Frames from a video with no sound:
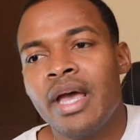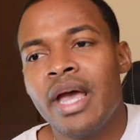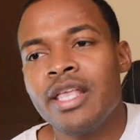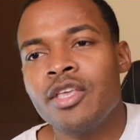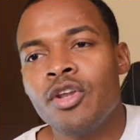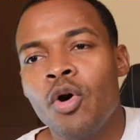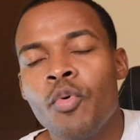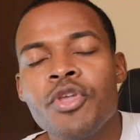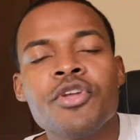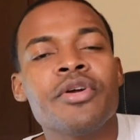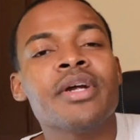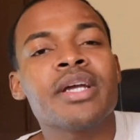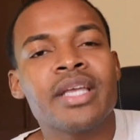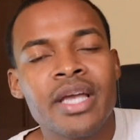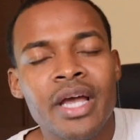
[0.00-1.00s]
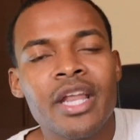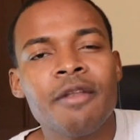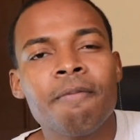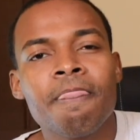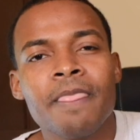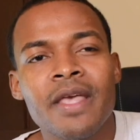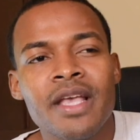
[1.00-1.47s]
And you know, when you're a
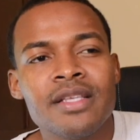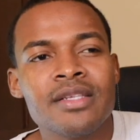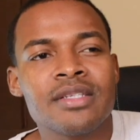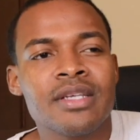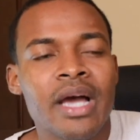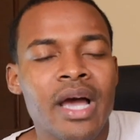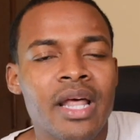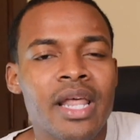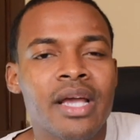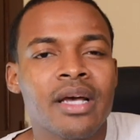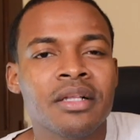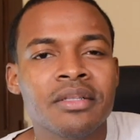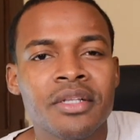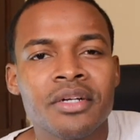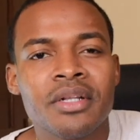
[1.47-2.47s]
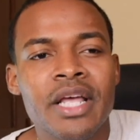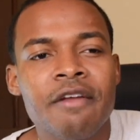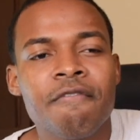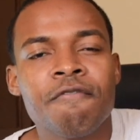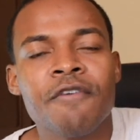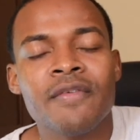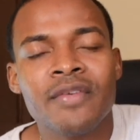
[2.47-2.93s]
kid, it's just kind of like a little
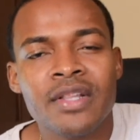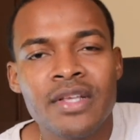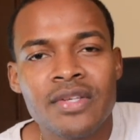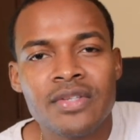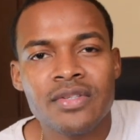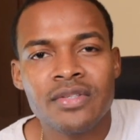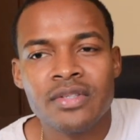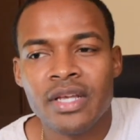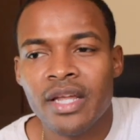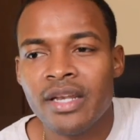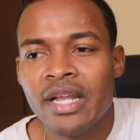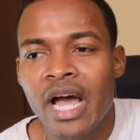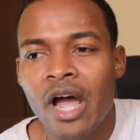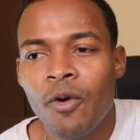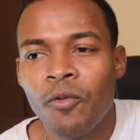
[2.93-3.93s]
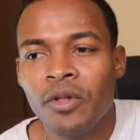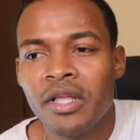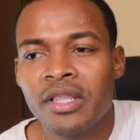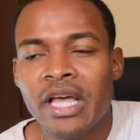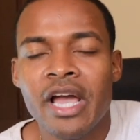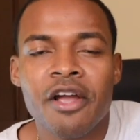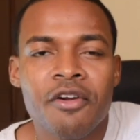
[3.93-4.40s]
like frivolous and not
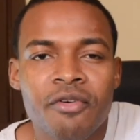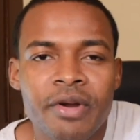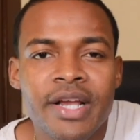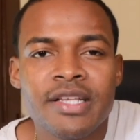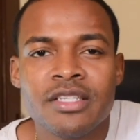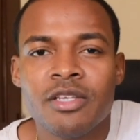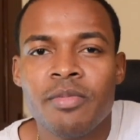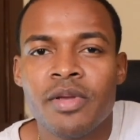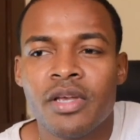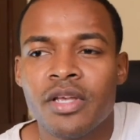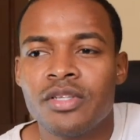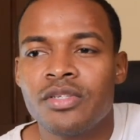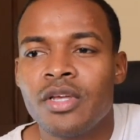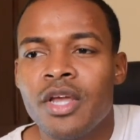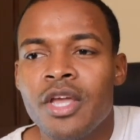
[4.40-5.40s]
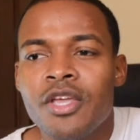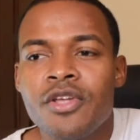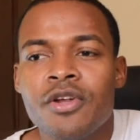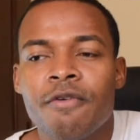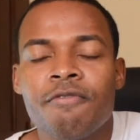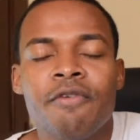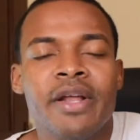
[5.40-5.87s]
really that crazy because
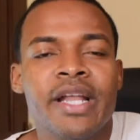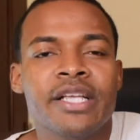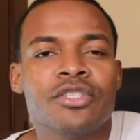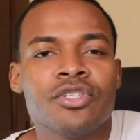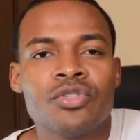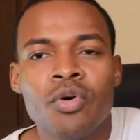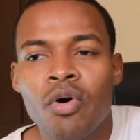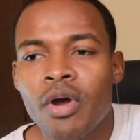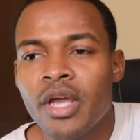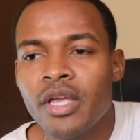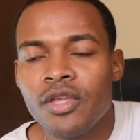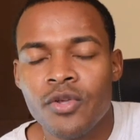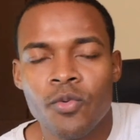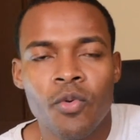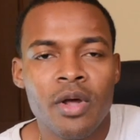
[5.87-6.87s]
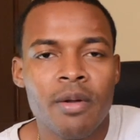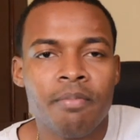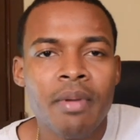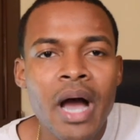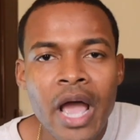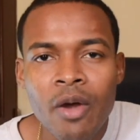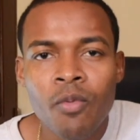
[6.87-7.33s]
your friend has a toy, you want to
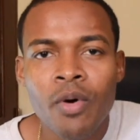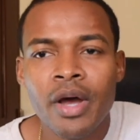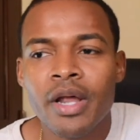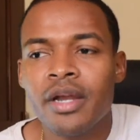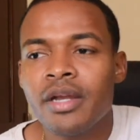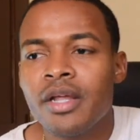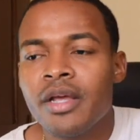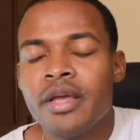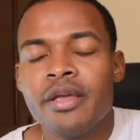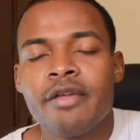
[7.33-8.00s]
buy one.